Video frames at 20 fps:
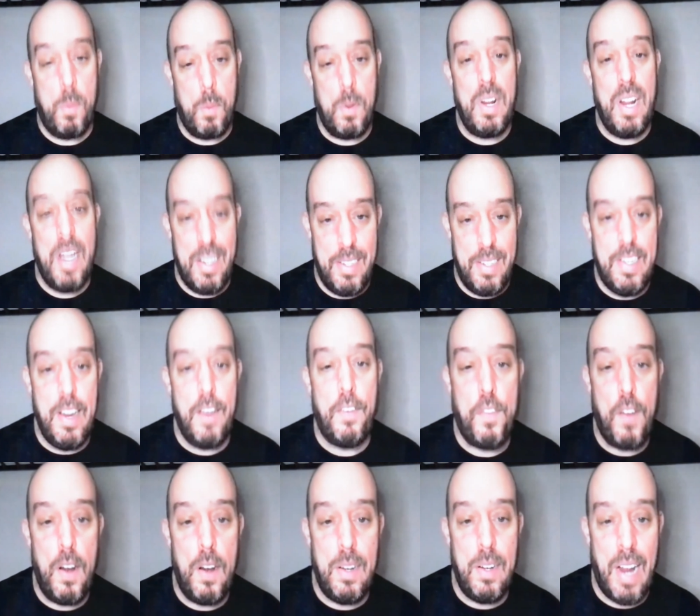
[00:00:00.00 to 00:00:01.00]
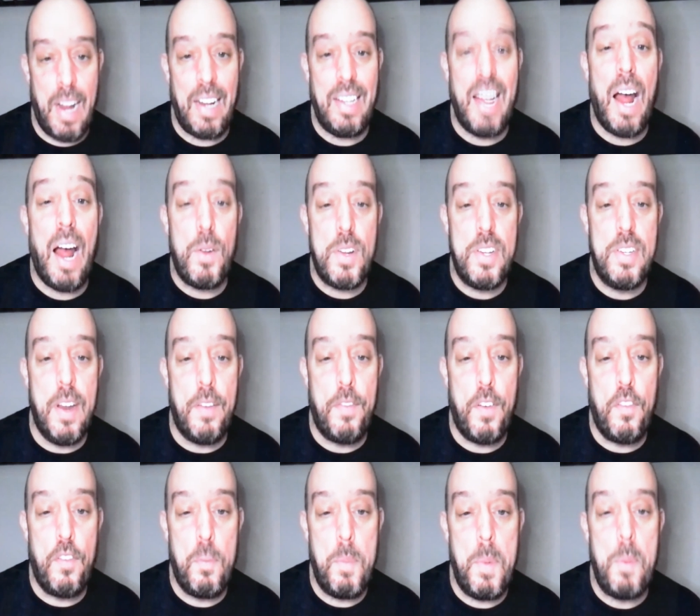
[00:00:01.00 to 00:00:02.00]
it's different. Like now, it's
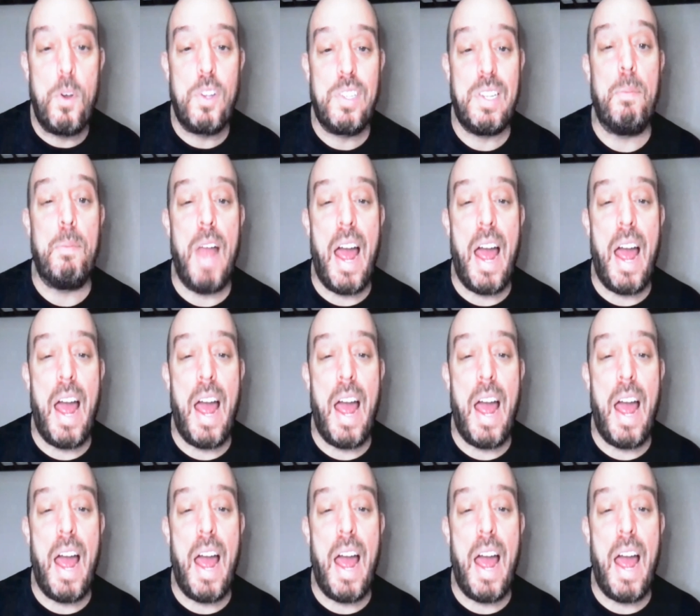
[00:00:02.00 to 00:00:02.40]
different for me because I'm